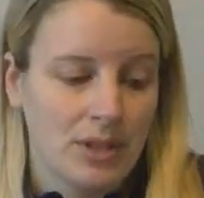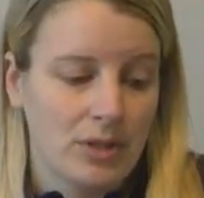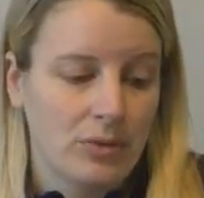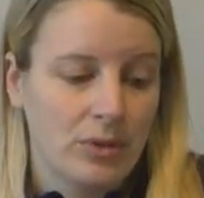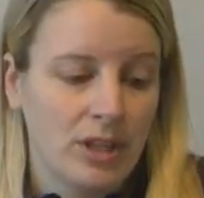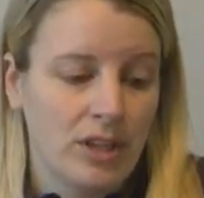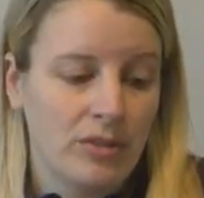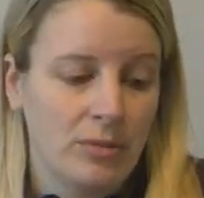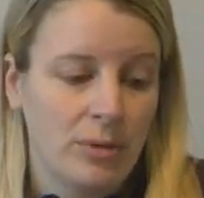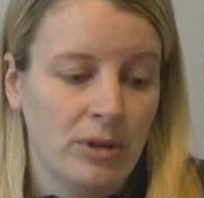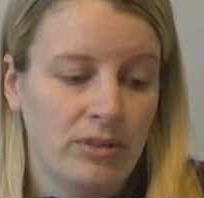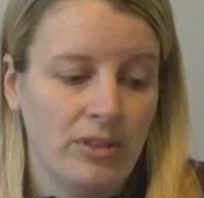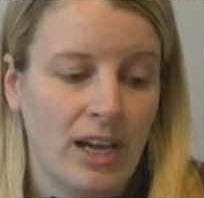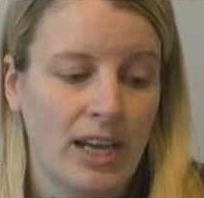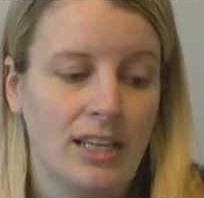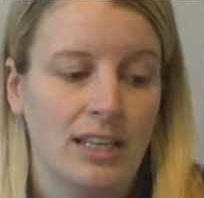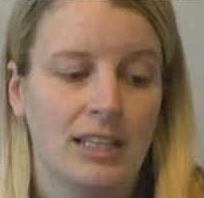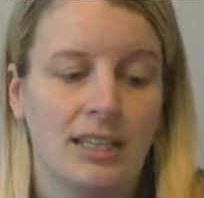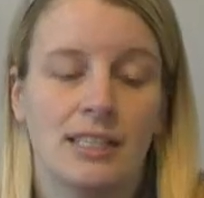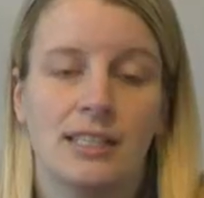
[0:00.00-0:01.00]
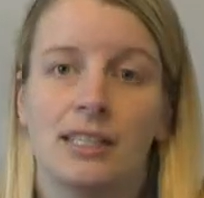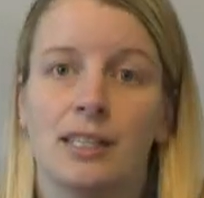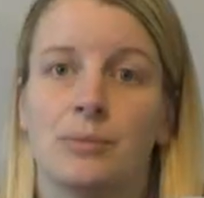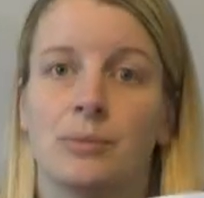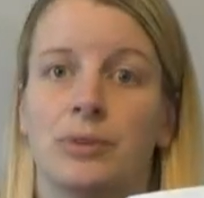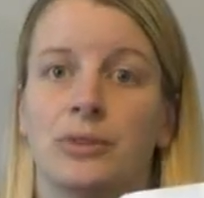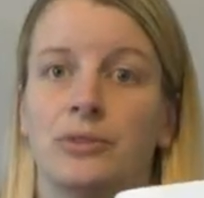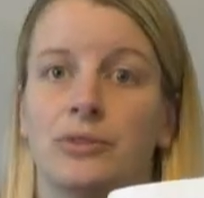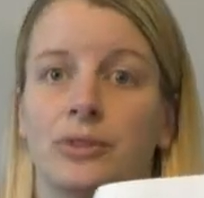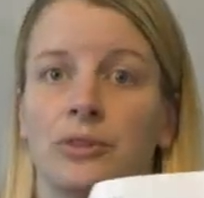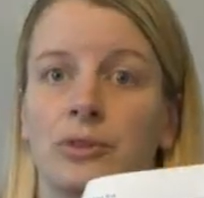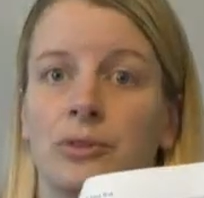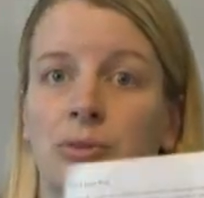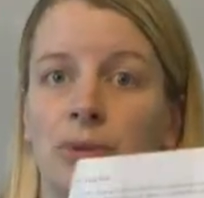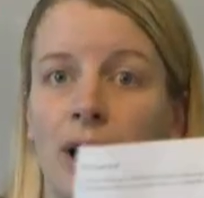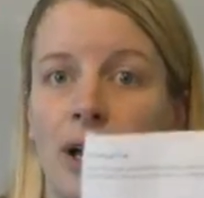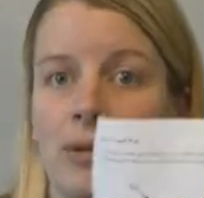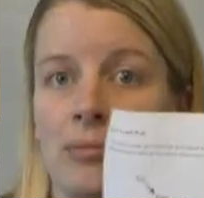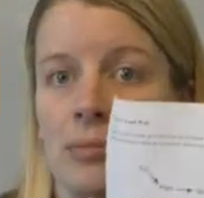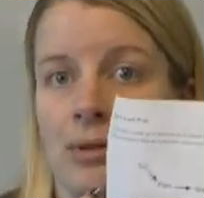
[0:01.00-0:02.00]
We have provided a simple food
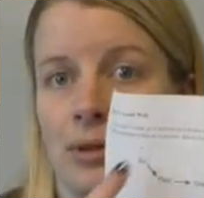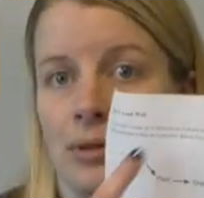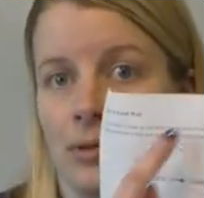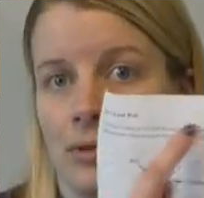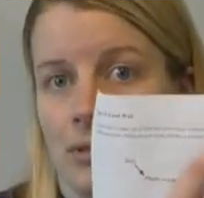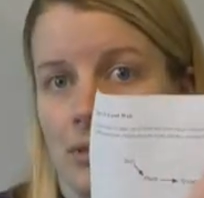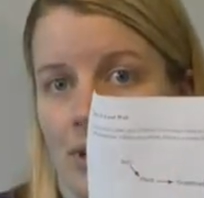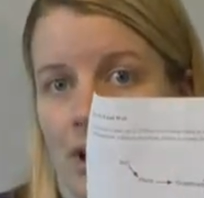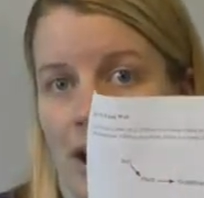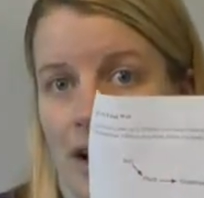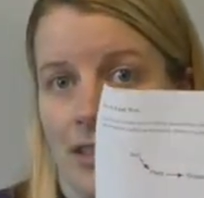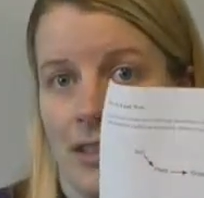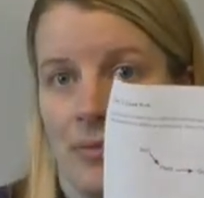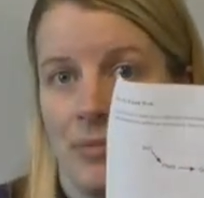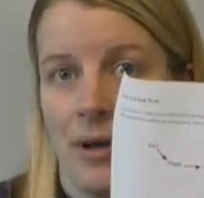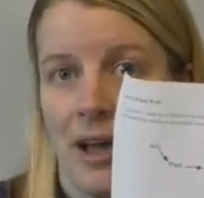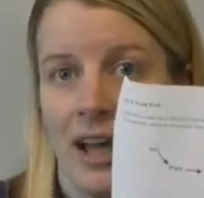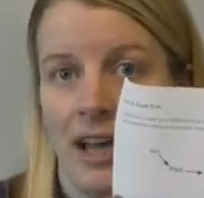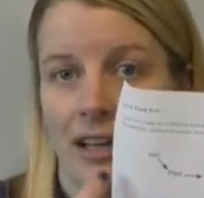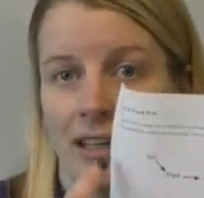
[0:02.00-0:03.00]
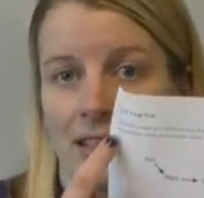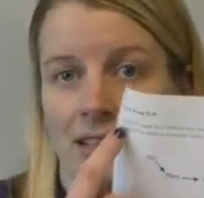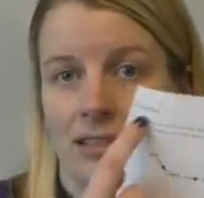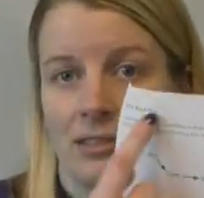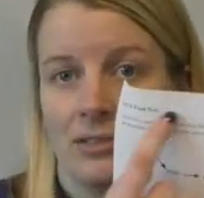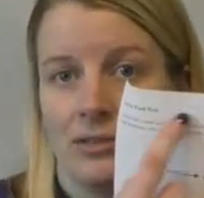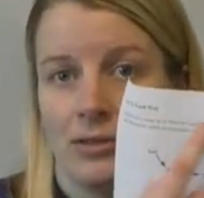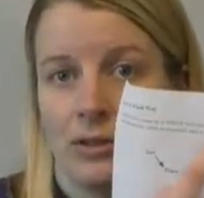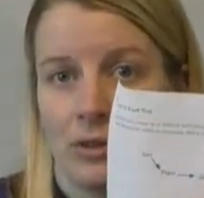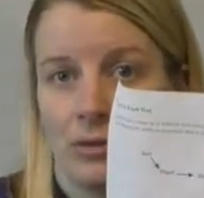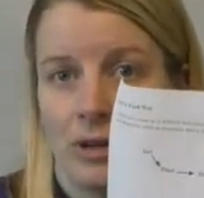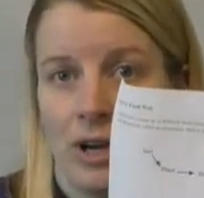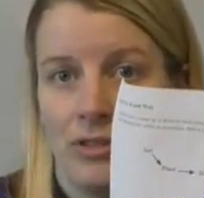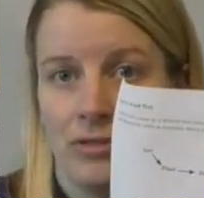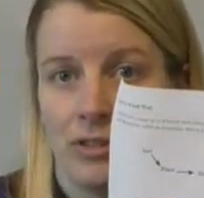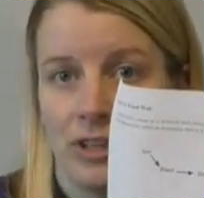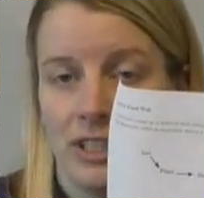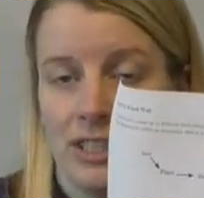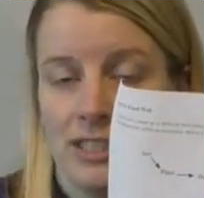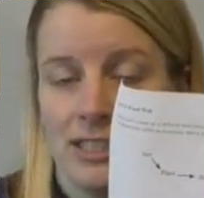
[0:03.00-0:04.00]
web on the back for
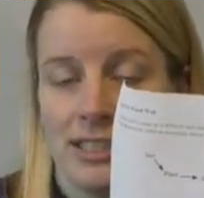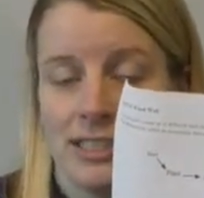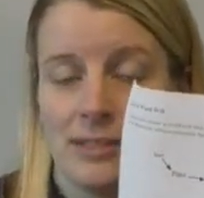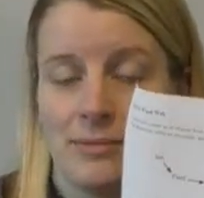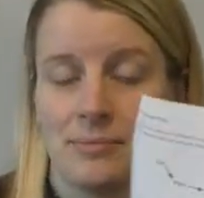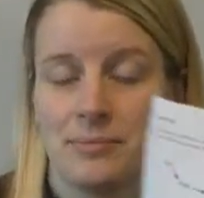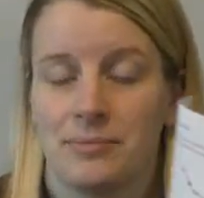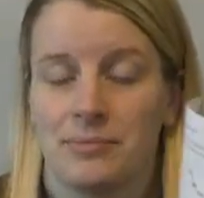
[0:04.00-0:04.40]
reference.